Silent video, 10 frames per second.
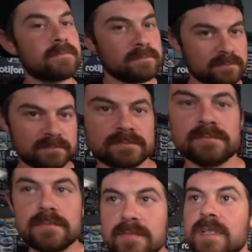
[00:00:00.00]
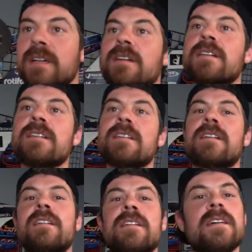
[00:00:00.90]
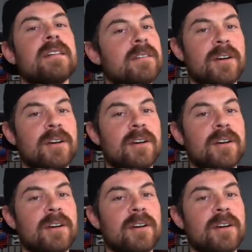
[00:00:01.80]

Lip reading: That's the day this video goes live, so...